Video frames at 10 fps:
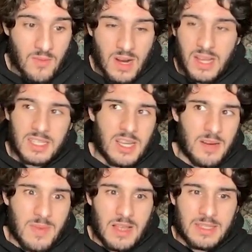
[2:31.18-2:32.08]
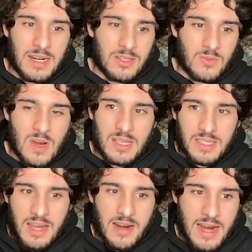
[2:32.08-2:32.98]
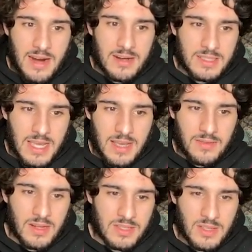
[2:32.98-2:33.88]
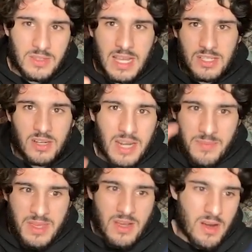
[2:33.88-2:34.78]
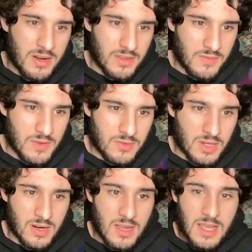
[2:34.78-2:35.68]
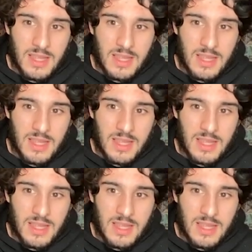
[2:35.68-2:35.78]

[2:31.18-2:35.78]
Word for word: We're not going to talk about Terrence Ross and Gary Harris yet because those guys are going to be gone in the future.